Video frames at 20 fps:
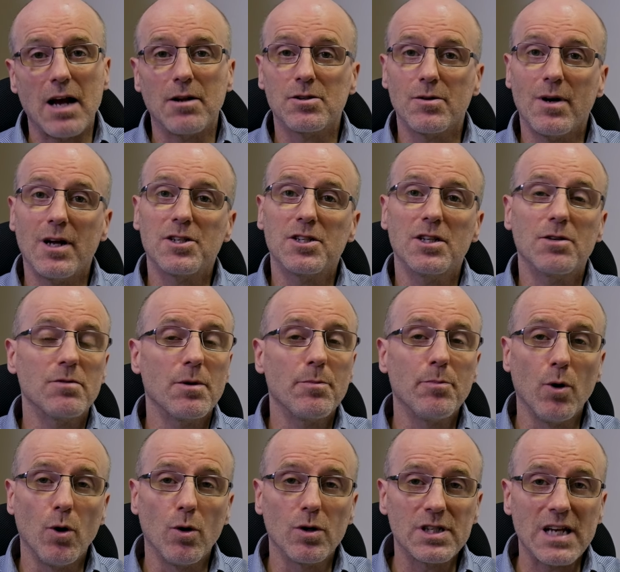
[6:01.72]
how to actually
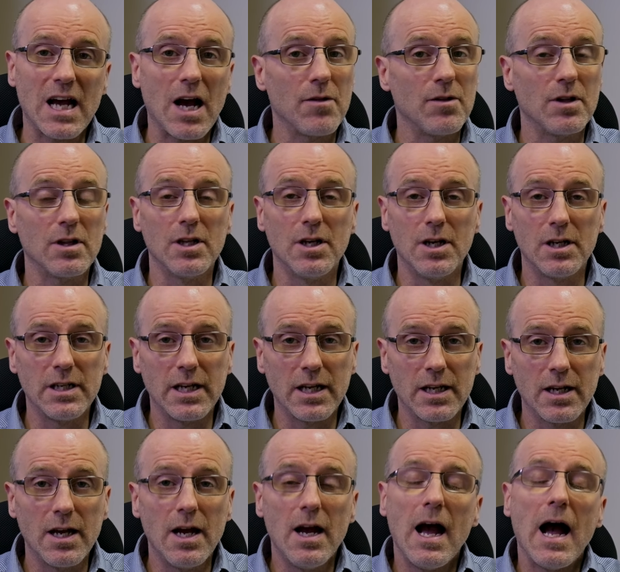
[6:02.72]
report out the
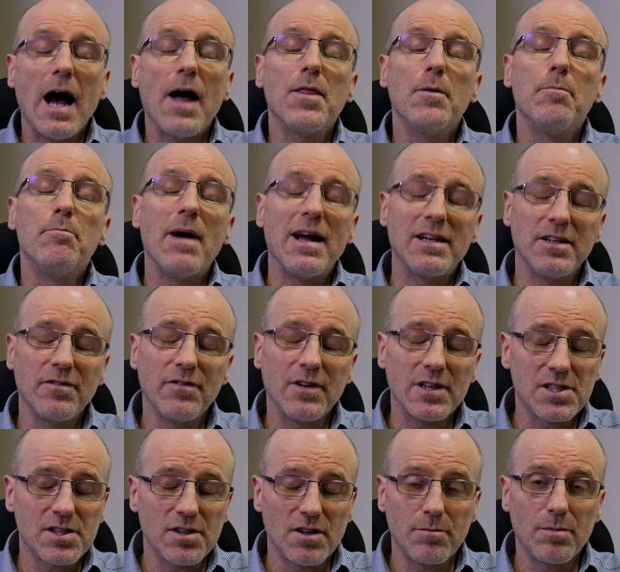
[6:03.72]
learning and the
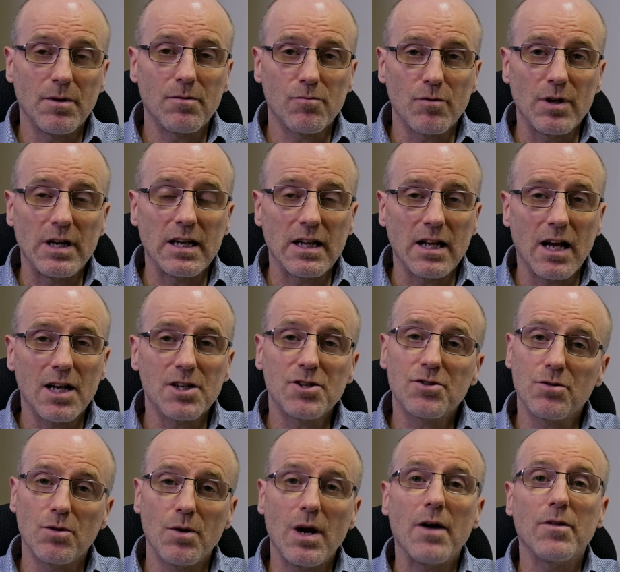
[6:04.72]
benefits that have been realised
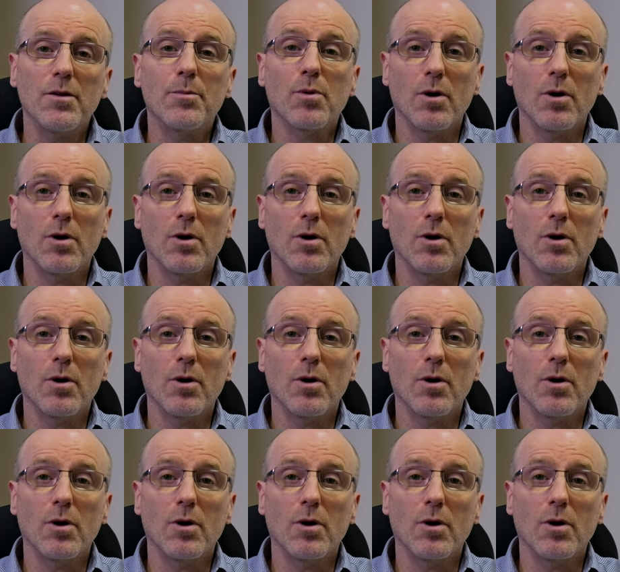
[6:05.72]
throughout the